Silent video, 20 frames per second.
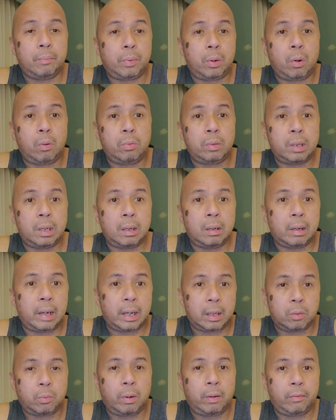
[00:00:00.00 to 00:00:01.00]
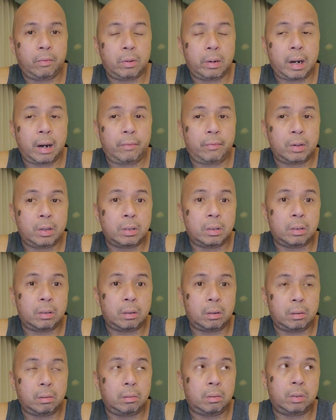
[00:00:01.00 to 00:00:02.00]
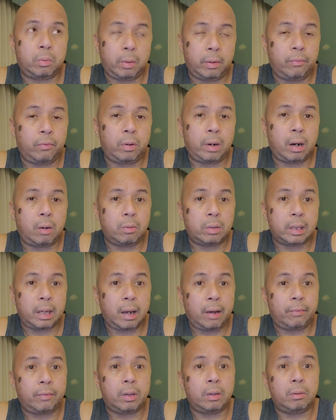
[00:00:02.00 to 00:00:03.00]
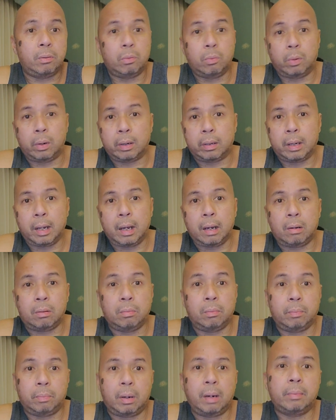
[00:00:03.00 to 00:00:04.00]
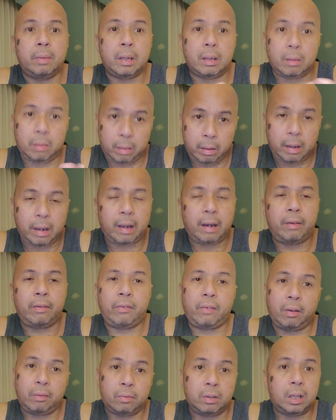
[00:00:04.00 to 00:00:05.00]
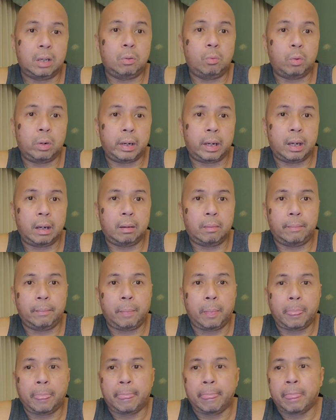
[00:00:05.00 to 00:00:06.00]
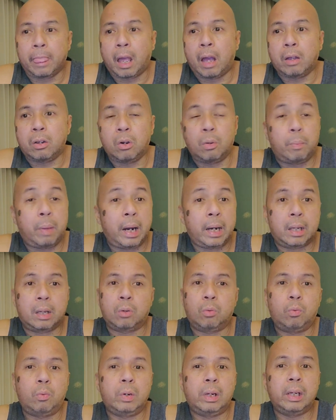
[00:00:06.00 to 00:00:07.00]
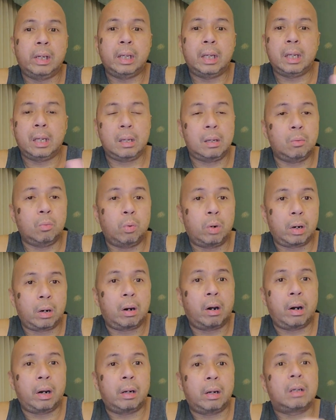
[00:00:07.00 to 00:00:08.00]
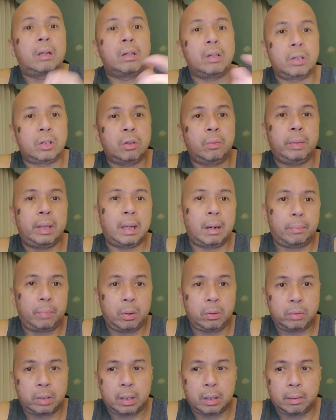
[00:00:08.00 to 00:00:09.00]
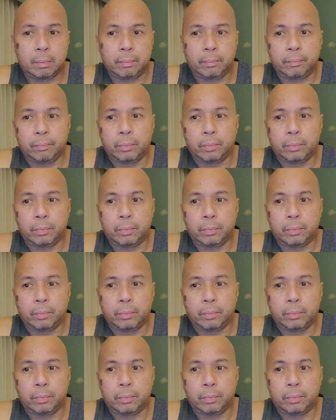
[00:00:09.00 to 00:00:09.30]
protein, like 24 hours after you worked out, probably you have to have a good workout, your body could really work hard consuming that protein.